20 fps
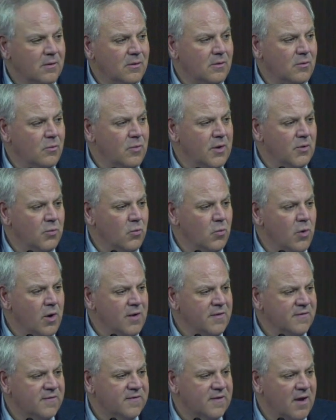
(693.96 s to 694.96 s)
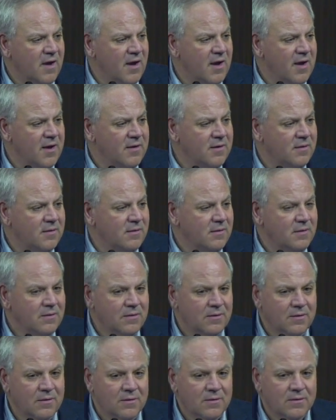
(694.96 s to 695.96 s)
when one side
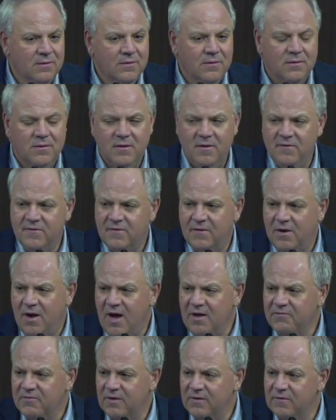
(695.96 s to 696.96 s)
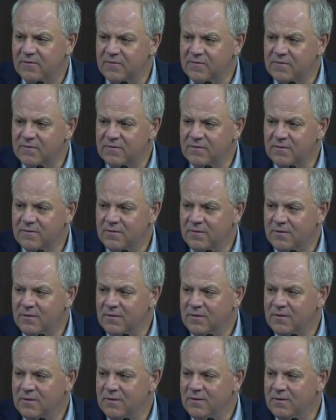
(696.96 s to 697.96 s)
is in office
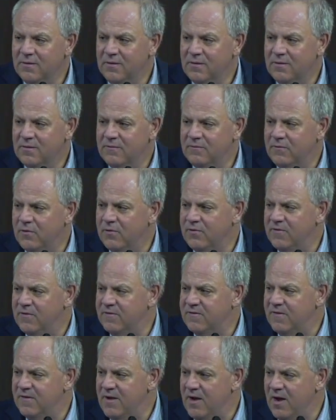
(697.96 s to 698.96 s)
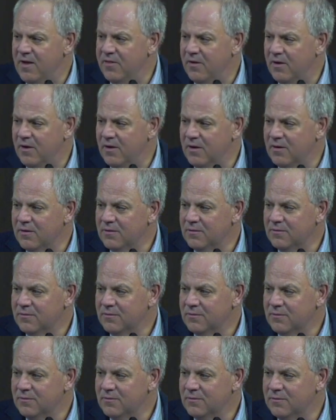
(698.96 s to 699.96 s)
versus the other,
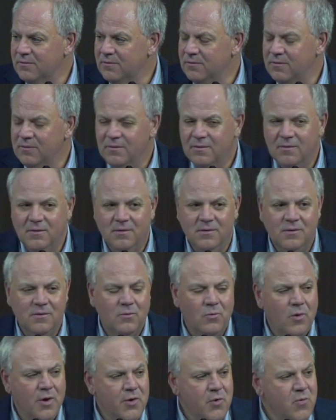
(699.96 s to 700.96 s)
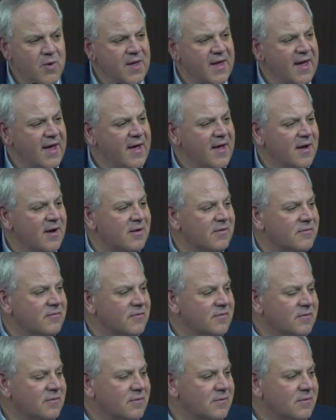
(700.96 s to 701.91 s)
what do we have?